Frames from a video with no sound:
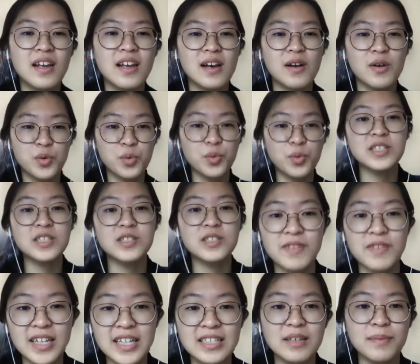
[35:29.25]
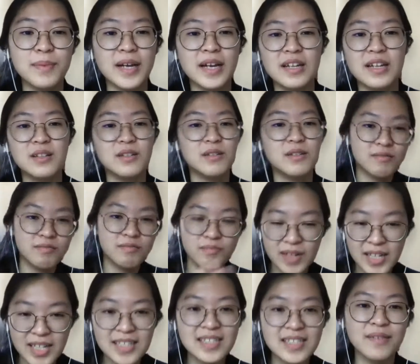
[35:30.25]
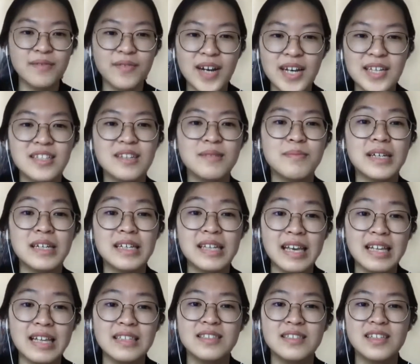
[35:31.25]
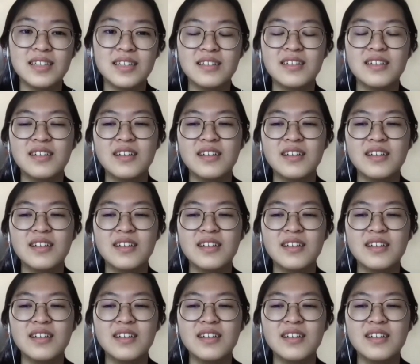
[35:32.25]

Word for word: or who wants to release a pet, please advise them against it.